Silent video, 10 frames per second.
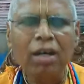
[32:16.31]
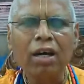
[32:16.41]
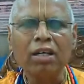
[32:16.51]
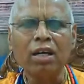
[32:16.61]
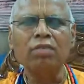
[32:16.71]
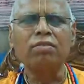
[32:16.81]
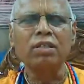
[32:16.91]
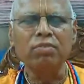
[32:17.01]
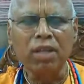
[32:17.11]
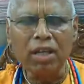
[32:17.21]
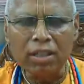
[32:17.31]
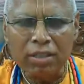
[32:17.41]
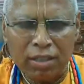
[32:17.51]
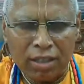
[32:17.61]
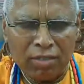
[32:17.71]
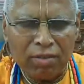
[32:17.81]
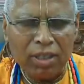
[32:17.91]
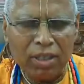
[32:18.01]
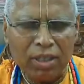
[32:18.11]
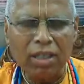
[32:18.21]
and every village in
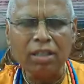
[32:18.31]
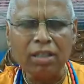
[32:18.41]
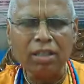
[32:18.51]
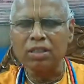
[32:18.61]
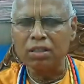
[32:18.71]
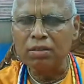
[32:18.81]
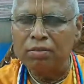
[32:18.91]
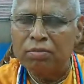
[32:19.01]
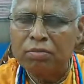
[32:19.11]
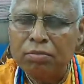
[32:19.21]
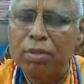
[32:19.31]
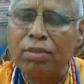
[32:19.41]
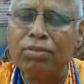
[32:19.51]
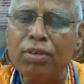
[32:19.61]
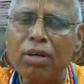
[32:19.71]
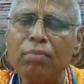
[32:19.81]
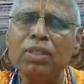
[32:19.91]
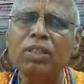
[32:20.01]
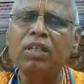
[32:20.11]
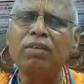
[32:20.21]
the evening there was a
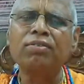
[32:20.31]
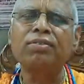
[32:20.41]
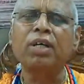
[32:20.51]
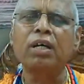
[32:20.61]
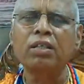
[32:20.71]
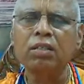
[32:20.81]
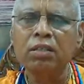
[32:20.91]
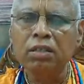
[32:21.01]
performance of